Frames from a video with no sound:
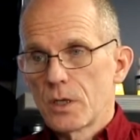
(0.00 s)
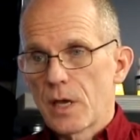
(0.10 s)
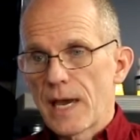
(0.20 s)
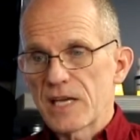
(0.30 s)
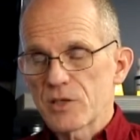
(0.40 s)

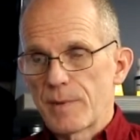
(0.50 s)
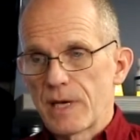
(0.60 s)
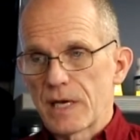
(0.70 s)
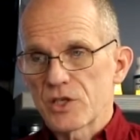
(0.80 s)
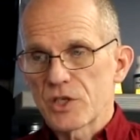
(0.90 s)
ask me
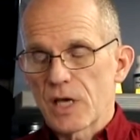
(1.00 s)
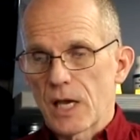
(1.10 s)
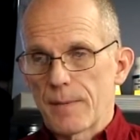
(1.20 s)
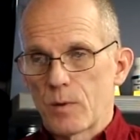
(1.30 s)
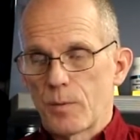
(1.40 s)
next time,
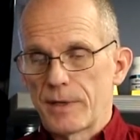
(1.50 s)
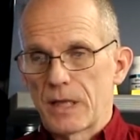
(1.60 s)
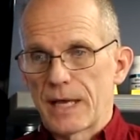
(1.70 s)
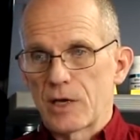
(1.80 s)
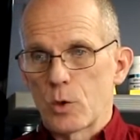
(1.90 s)
and we'll be
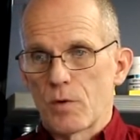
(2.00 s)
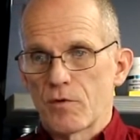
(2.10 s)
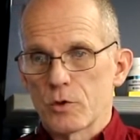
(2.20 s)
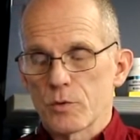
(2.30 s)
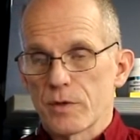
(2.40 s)
glad to go over
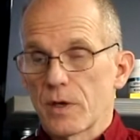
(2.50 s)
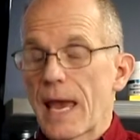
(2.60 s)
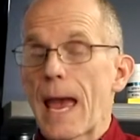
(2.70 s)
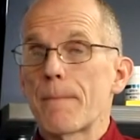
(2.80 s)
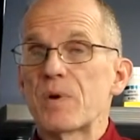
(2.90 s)
those with you.
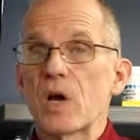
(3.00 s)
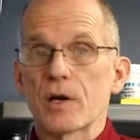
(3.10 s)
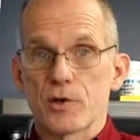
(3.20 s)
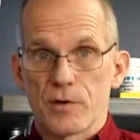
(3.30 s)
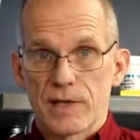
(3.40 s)

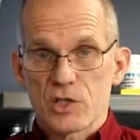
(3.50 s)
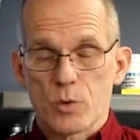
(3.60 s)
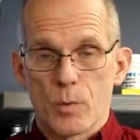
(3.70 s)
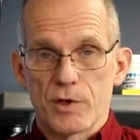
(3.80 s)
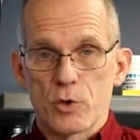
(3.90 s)
Abductor, that's
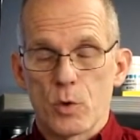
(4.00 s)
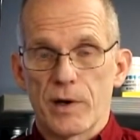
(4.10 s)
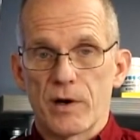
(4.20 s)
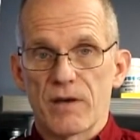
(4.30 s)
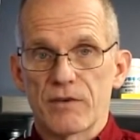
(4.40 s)
one we do
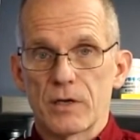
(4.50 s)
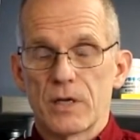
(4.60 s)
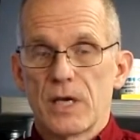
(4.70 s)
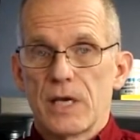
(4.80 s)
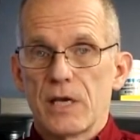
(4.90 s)
quite often.
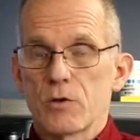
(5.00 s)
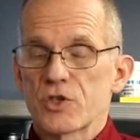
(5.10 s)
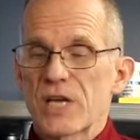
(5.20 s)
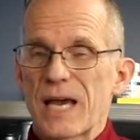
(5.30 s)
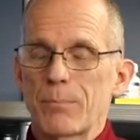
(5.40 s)
Either
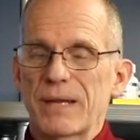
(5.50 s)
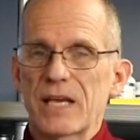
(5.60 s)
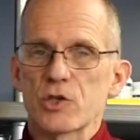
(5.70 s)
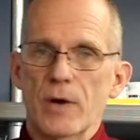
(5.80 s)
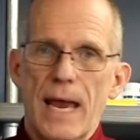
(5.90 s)
side
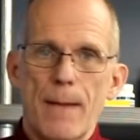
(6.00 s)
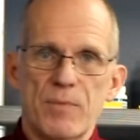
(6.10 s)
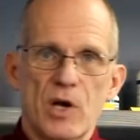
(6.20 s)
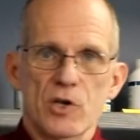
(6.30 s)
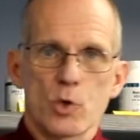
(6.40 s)
planks or
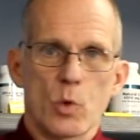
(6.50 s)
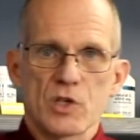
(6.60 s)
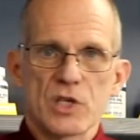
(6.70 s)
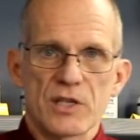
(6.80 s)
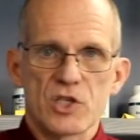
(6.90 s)
abductor
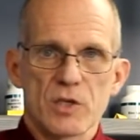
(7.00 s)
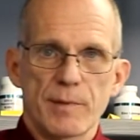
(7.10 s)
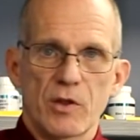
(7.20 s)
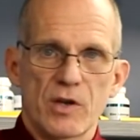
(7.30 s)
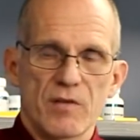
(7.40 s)
works on the
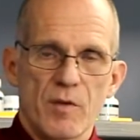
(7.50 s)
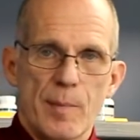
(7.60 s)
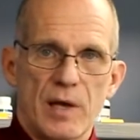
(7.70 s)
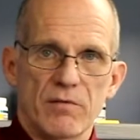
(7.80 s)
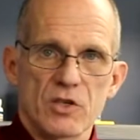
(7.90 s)
stability of the
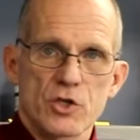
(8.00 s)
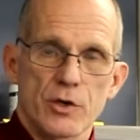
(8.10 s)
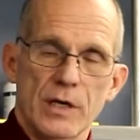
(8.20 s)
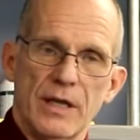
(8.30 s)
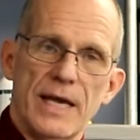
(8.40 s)
pelvis. So you're
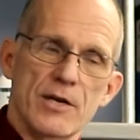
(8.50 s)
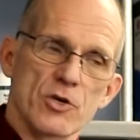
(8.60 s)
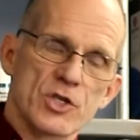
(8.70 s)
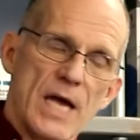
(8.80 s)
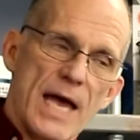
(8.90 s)
going to lay on your
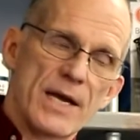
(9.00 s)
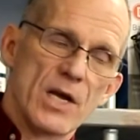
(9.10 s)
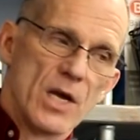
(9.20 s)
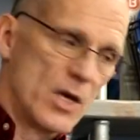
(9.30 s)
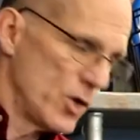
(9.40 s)
side,
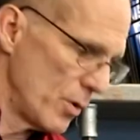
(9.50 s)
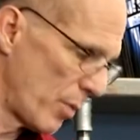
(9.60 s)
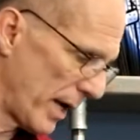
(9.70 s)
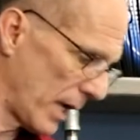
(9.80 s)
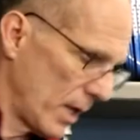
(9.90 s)
you
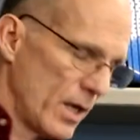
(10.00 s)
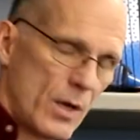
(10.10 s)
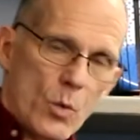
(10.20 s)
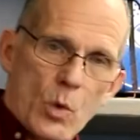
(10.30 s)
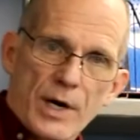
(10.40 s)
bring
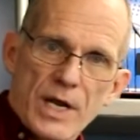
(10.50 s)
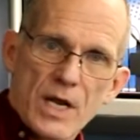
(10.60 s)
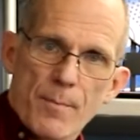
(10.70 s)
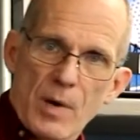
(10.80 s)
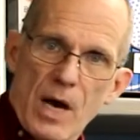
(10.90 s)
one
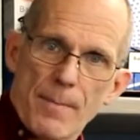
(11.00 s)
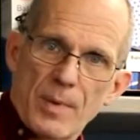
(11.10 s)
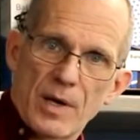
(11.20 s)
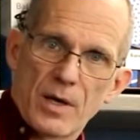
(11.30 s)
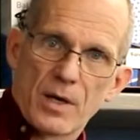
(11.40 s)
hip up,